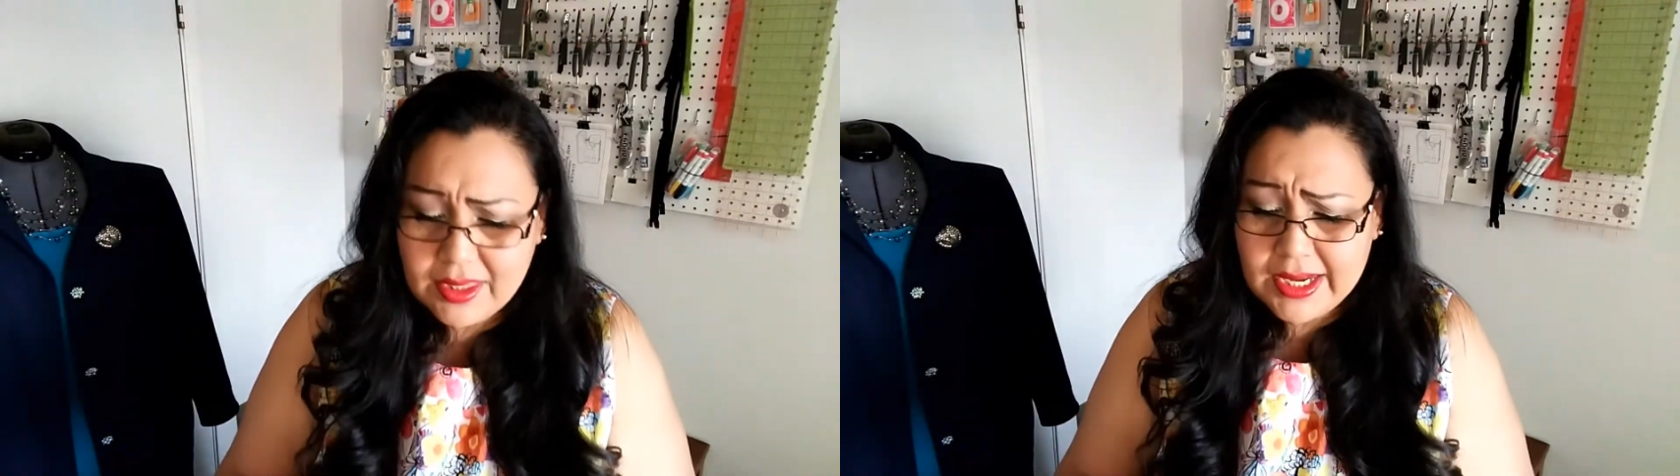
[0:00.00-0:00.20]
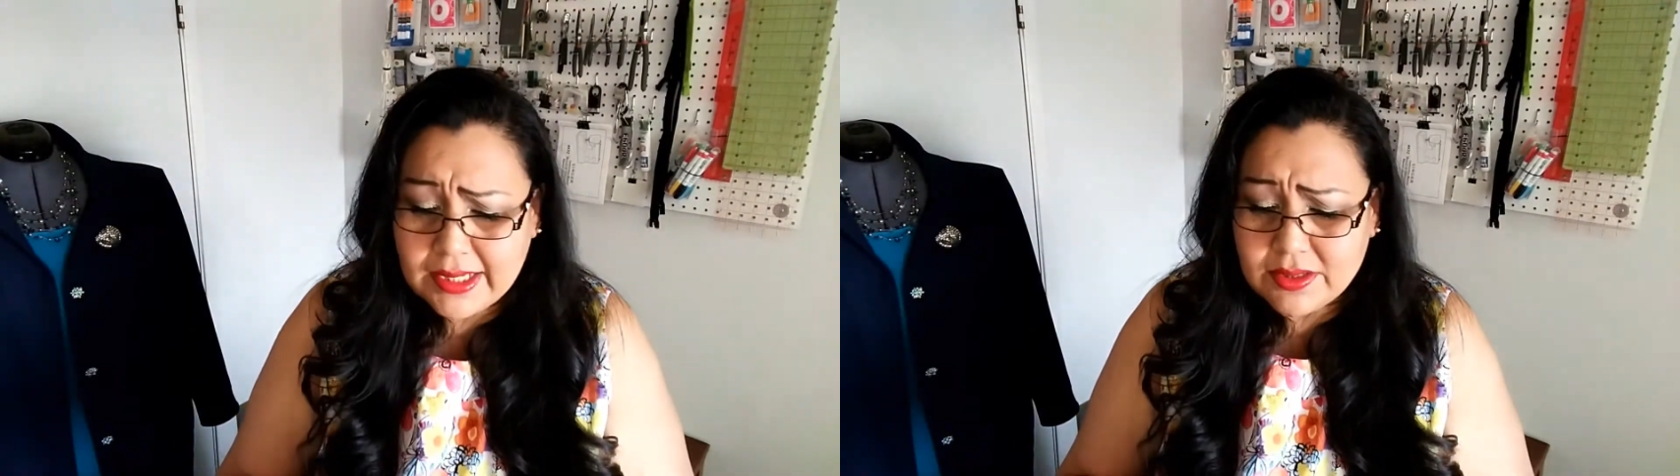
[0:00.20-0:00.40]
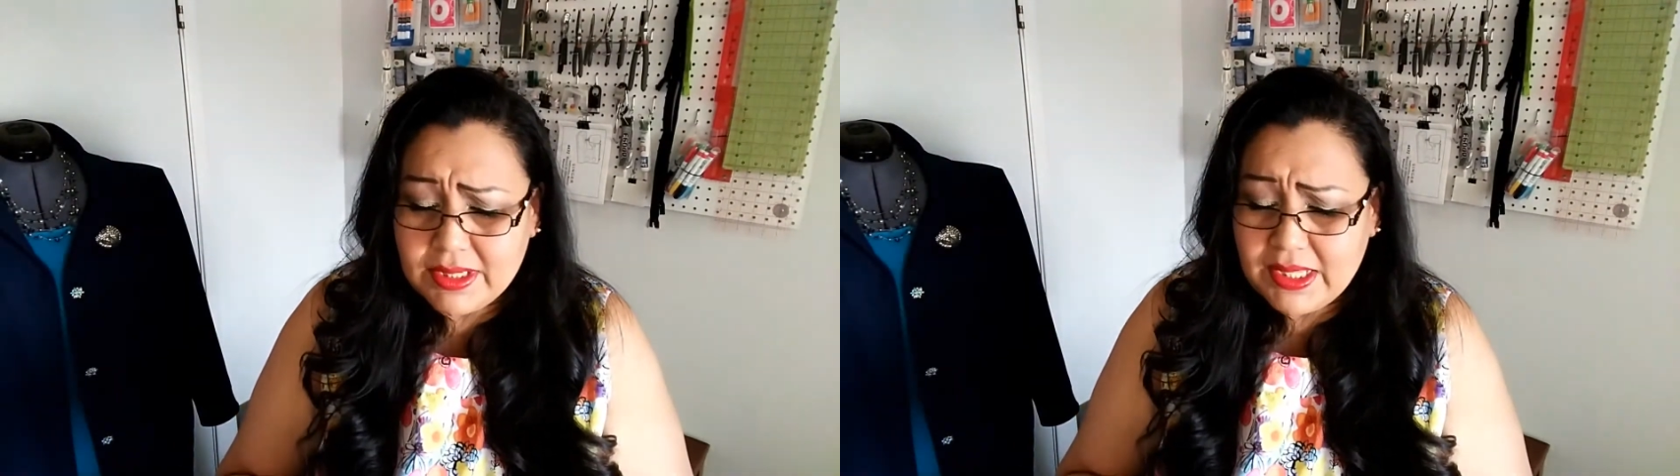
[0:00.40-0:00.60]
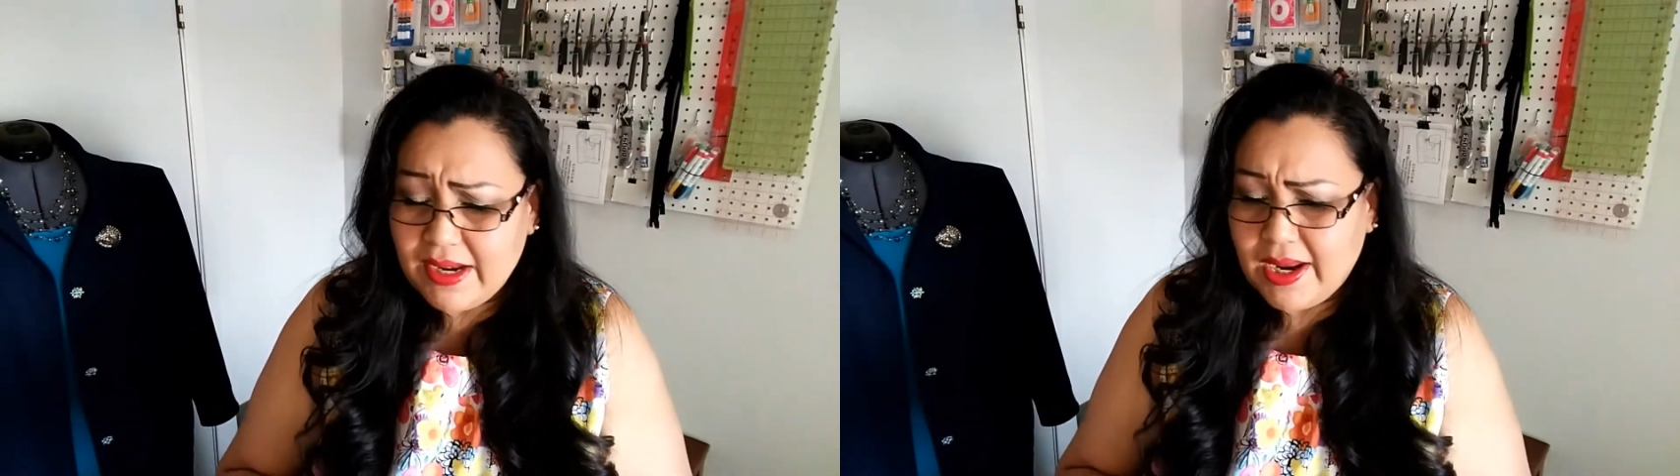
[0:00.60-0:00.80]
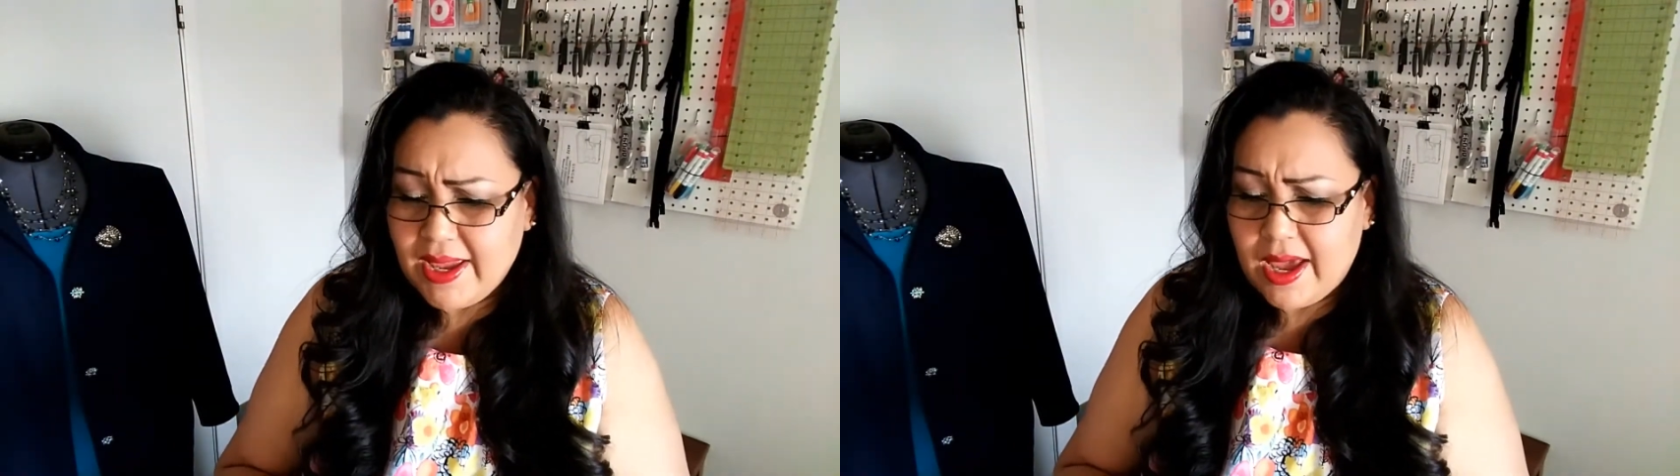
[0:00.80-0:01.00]
The next one
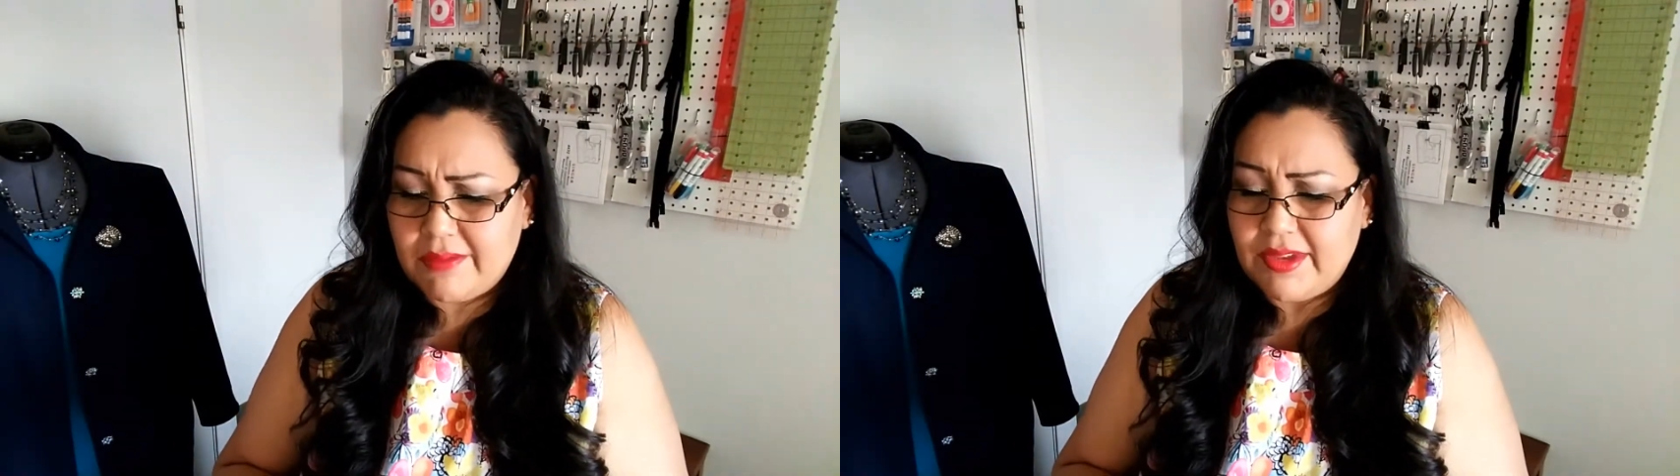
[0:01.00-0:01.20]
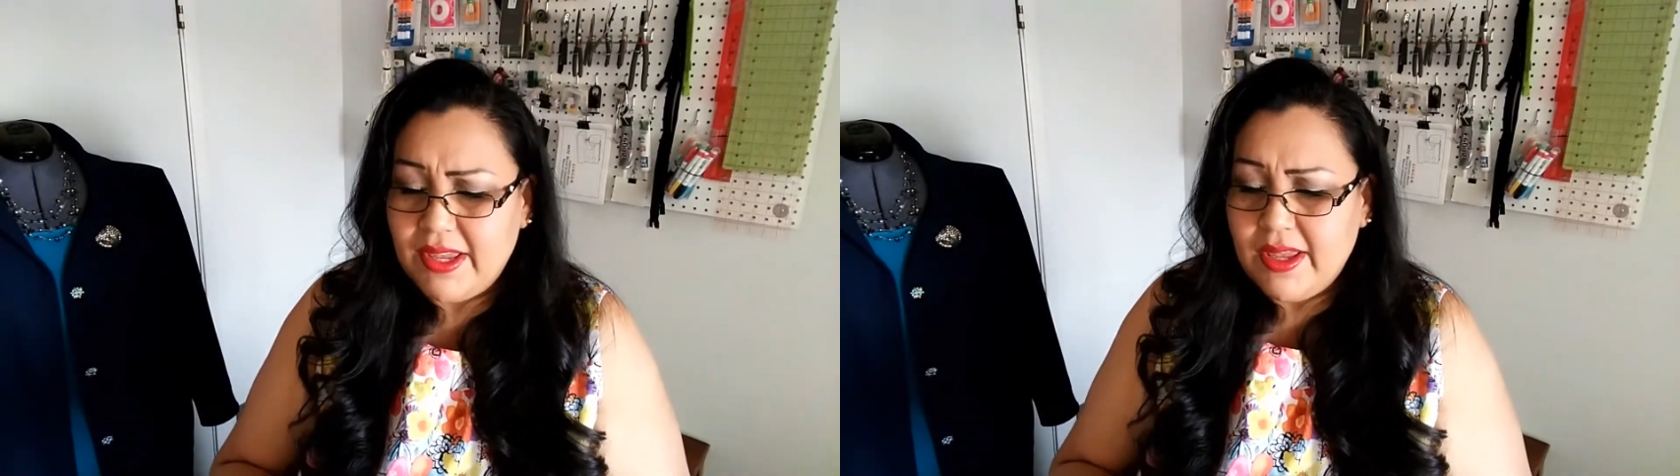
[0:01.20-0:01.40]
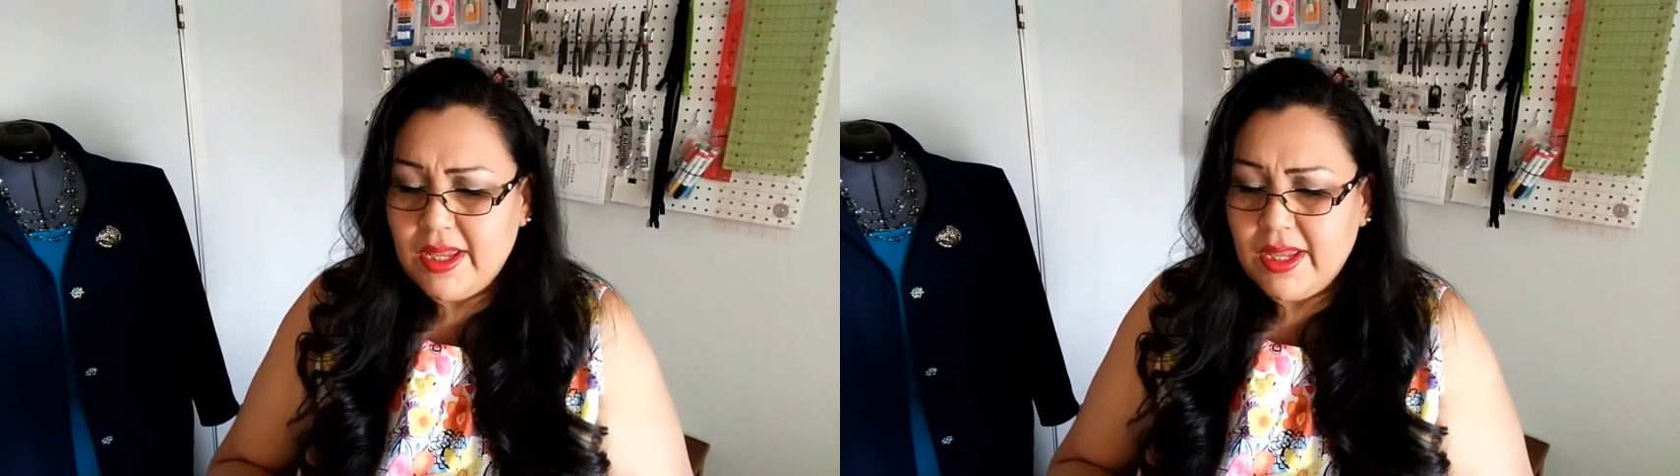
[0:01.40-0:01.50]
that I have